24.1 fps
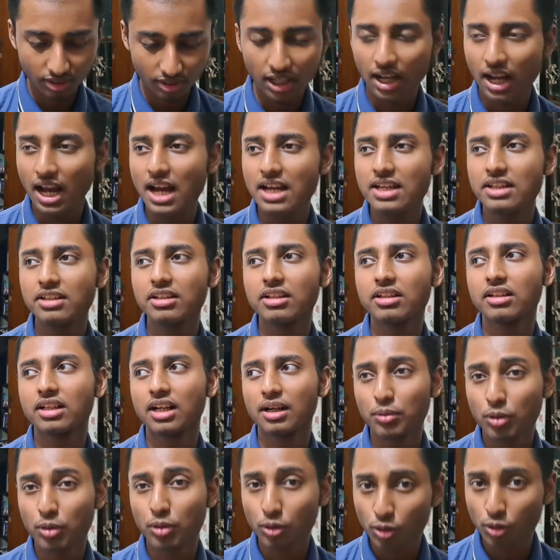I come
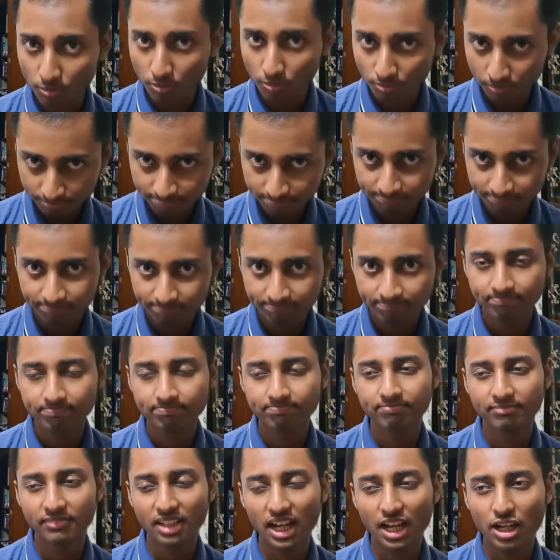home,
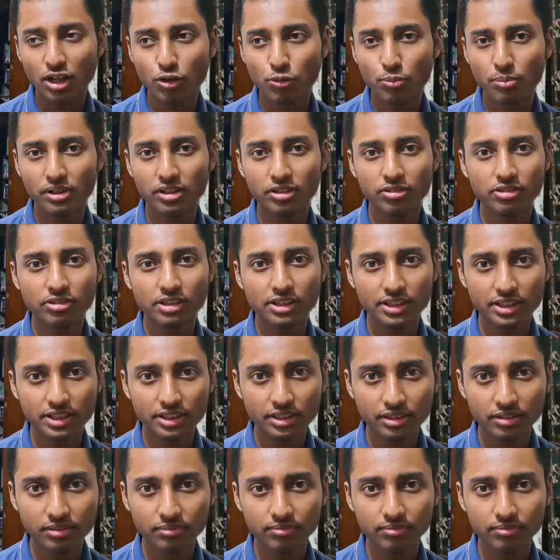I open Reddit,